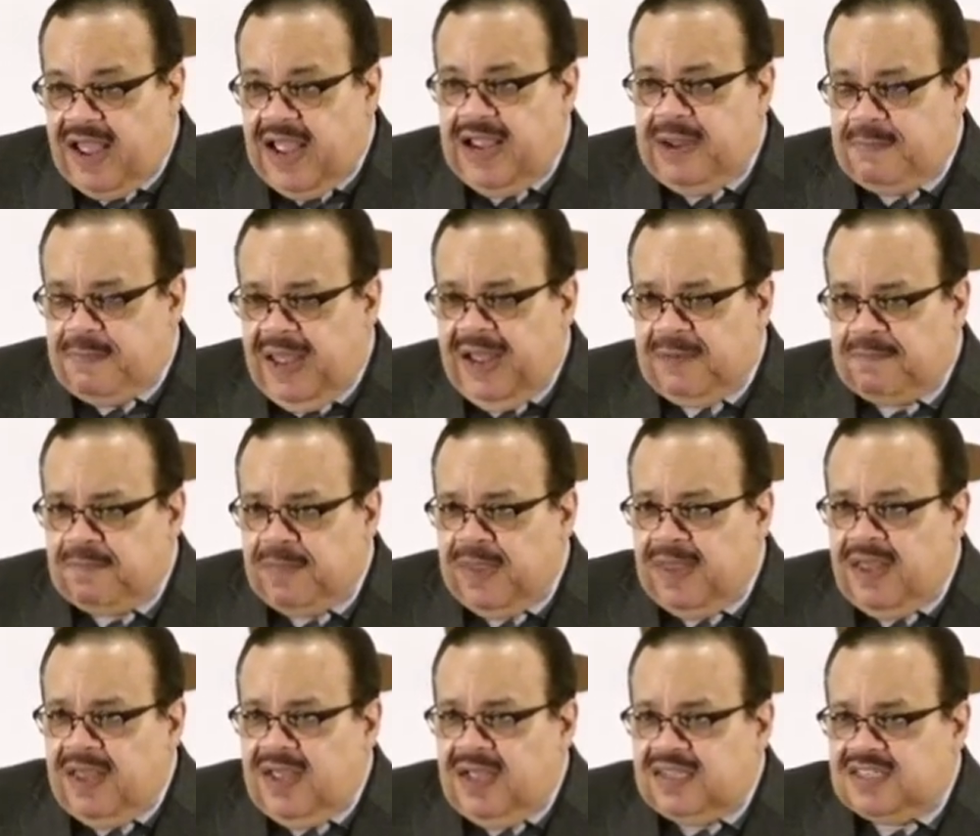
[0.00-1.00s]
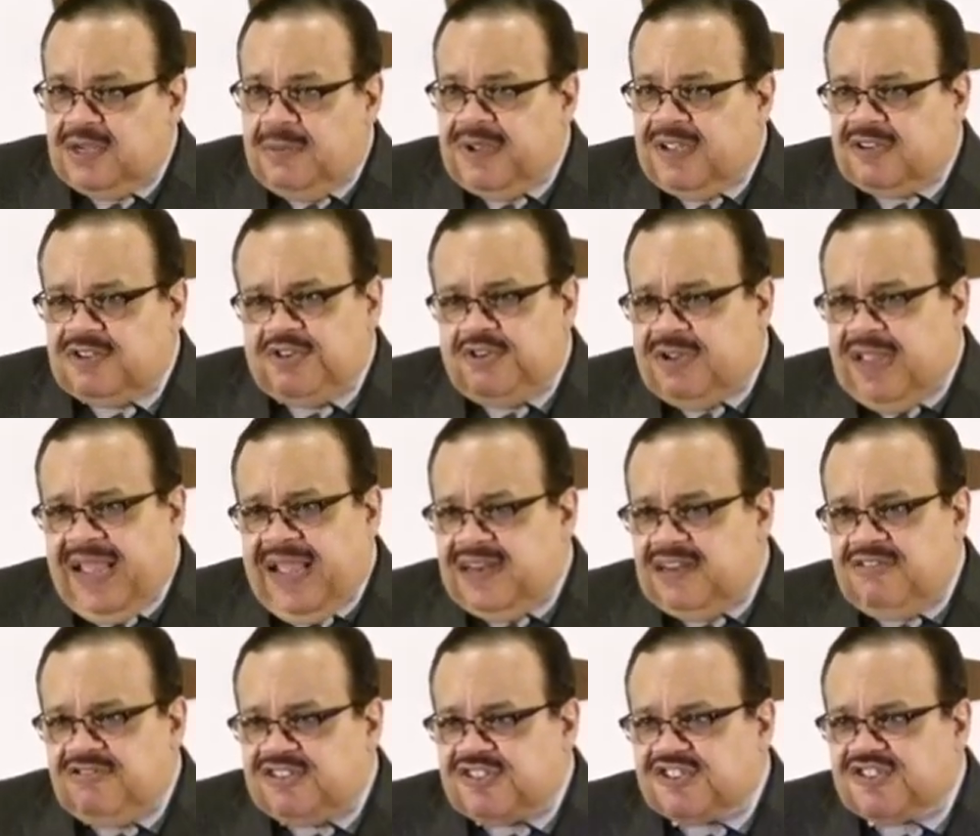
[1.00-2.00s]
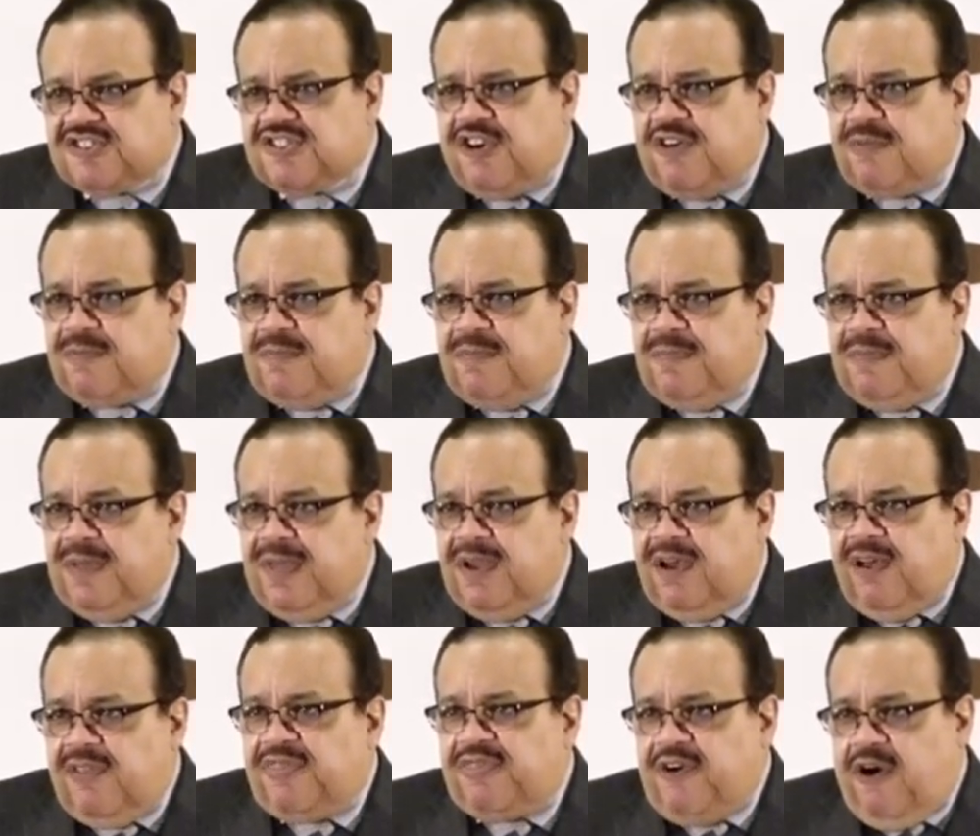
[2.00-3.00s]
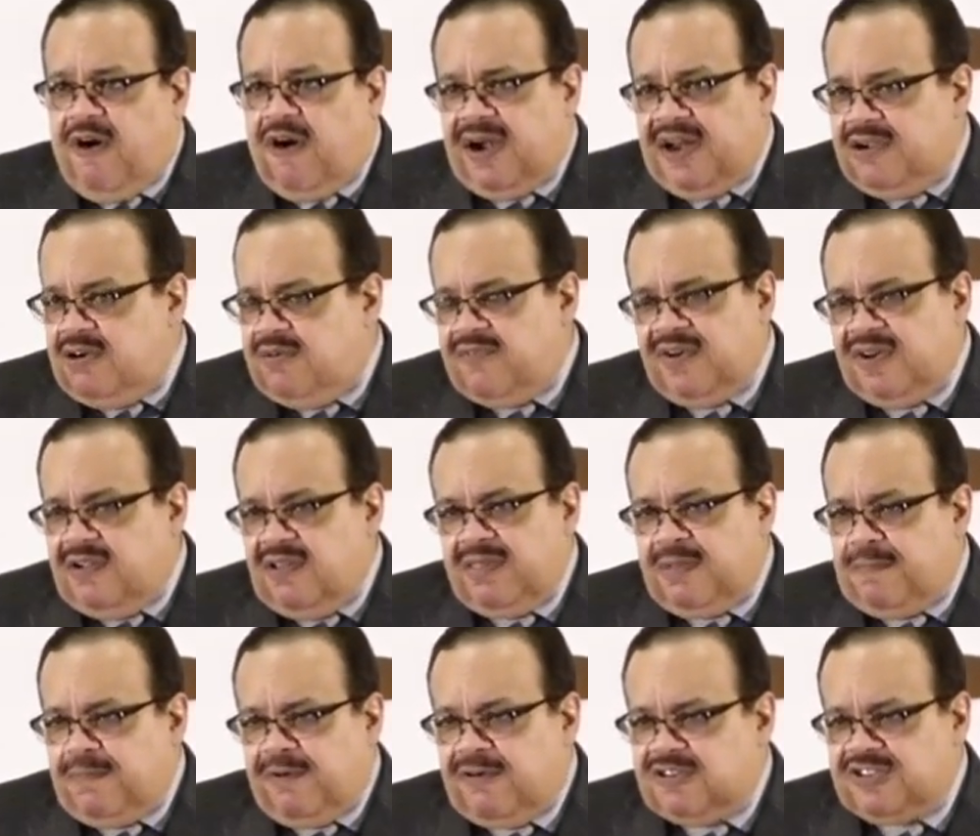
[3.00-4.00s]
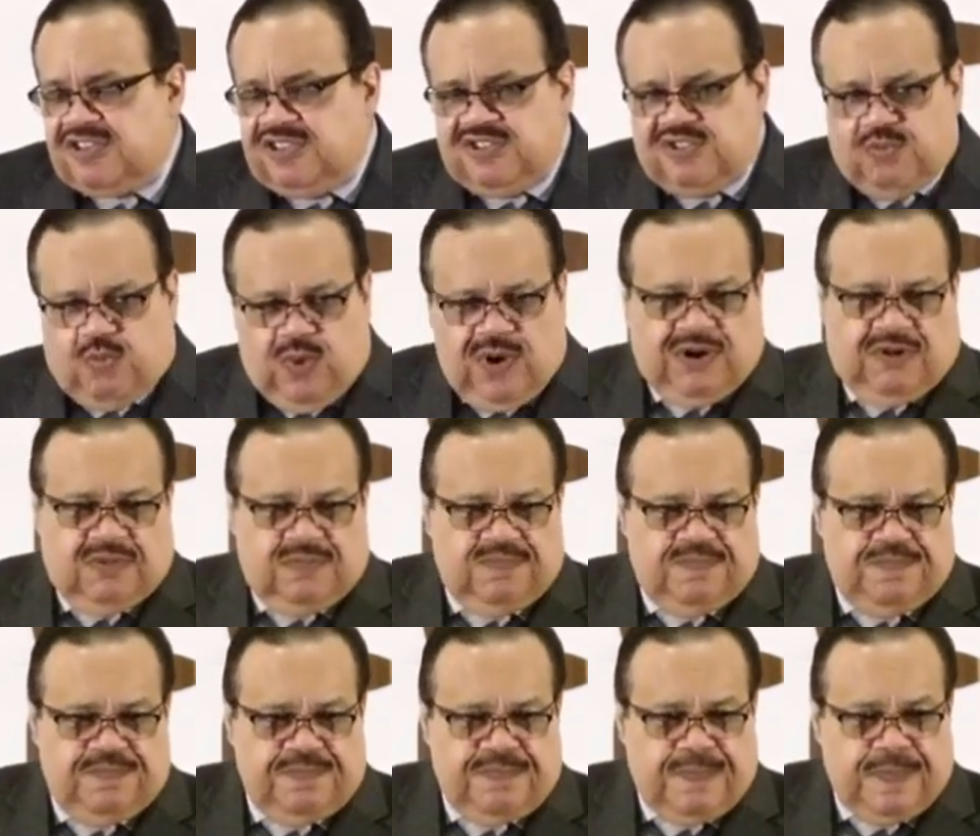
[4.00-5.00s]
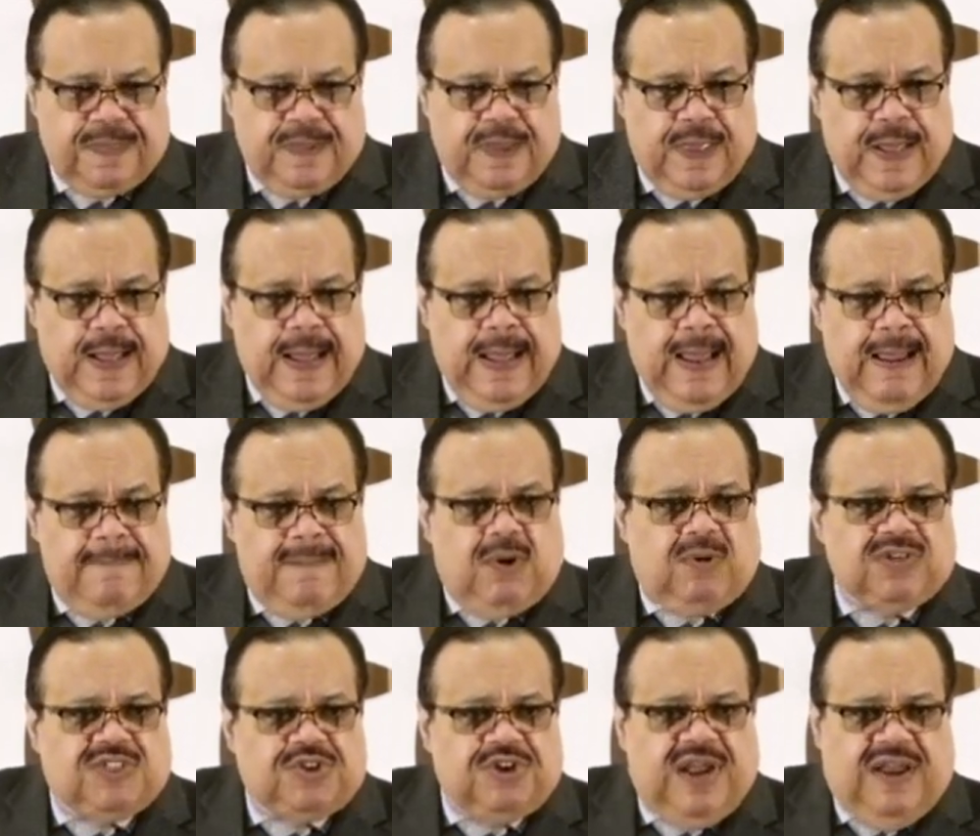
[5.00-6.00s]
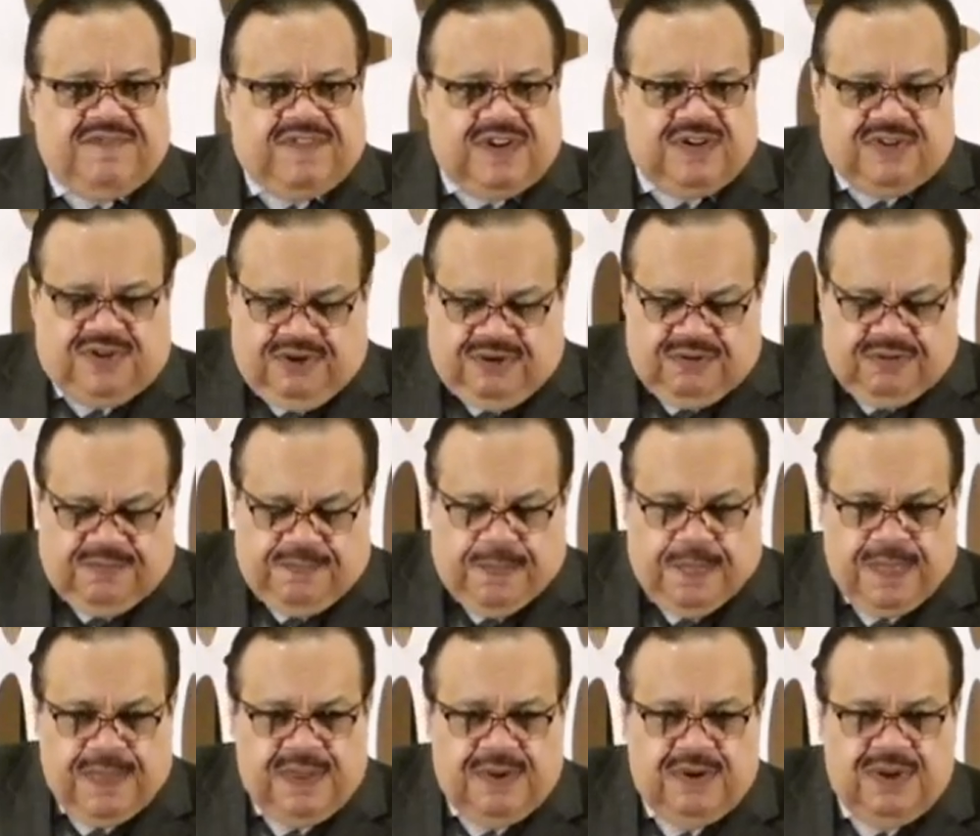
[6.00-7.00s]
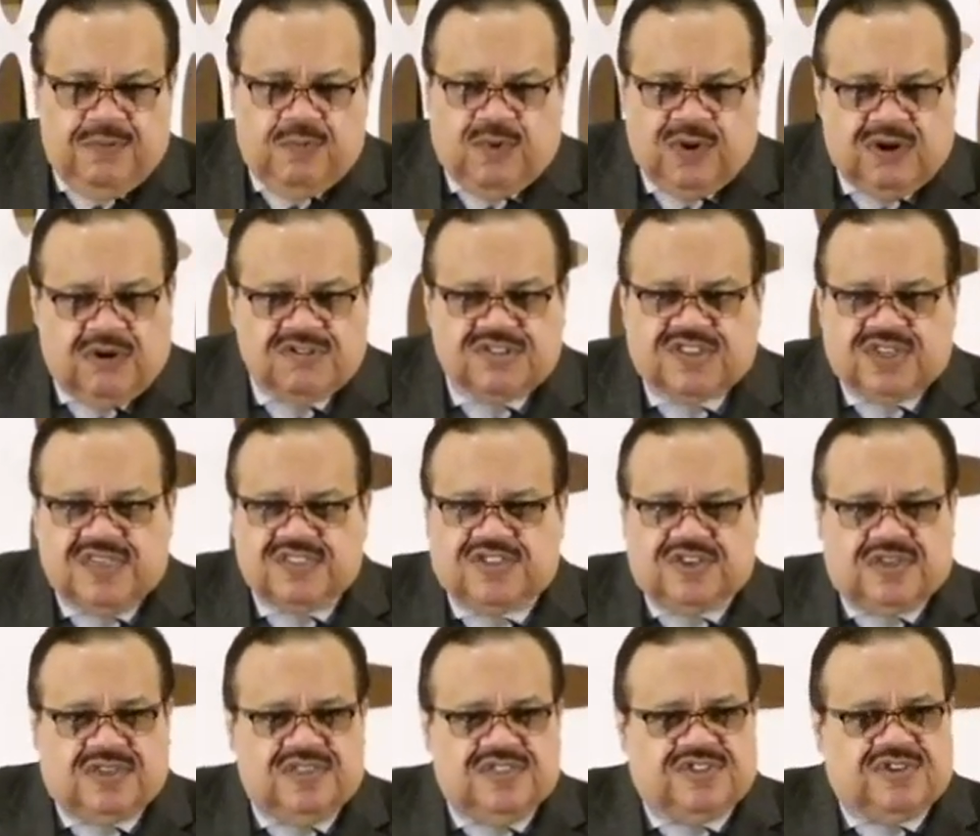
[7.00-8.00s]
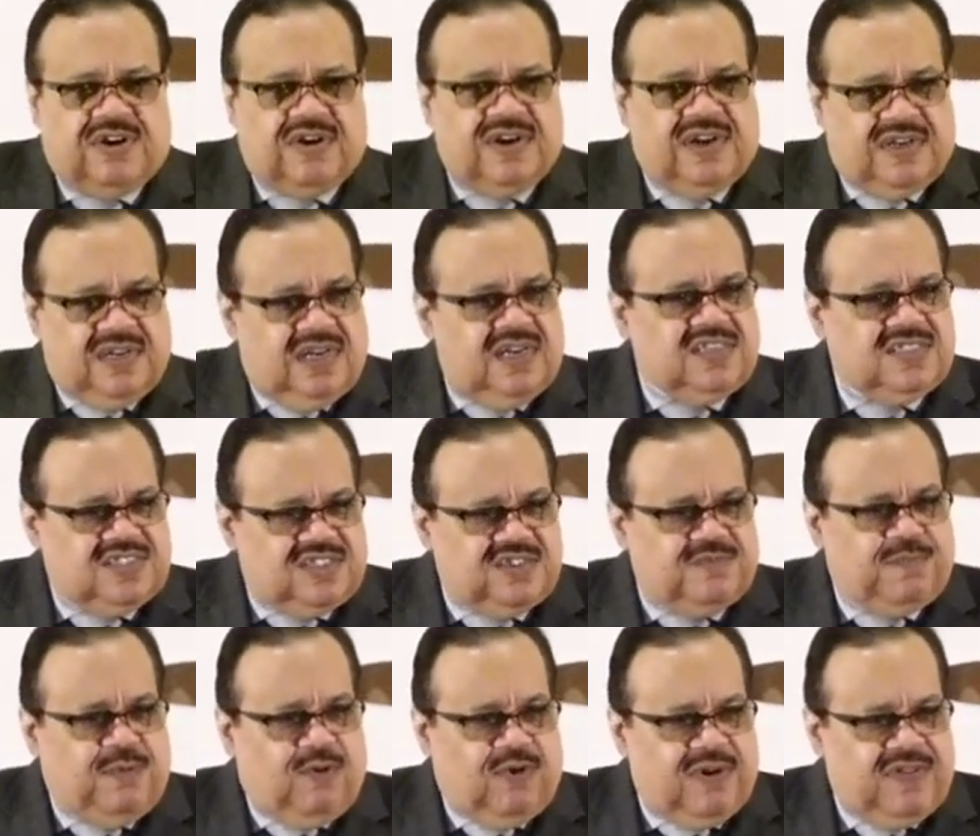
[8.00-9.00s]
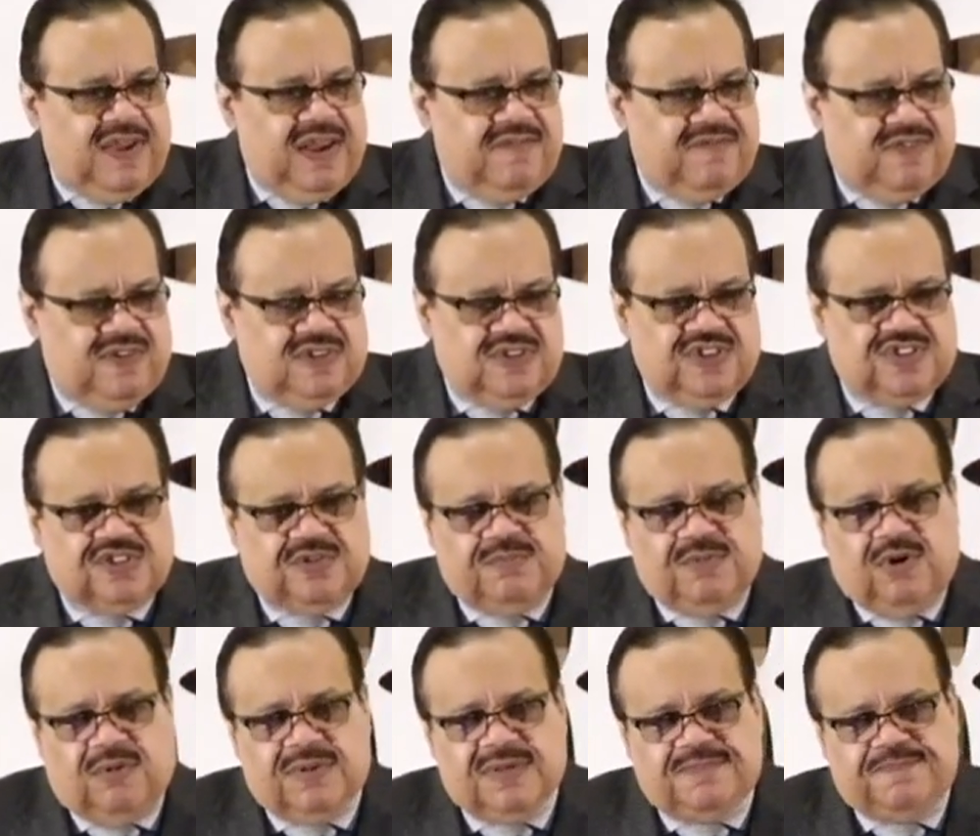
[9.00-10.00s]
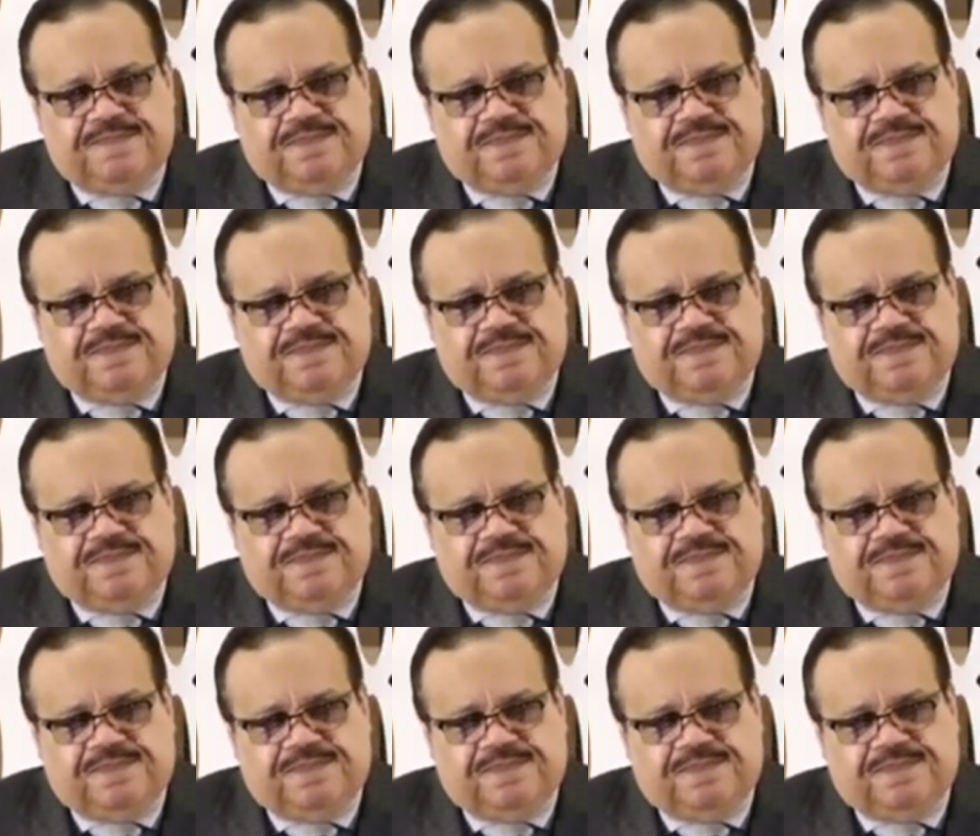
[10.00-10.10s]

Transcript: Amen. See, because you can't usurp authority over another person's will. But what you have to do where those things are concerned, and let's explore that for just a moment.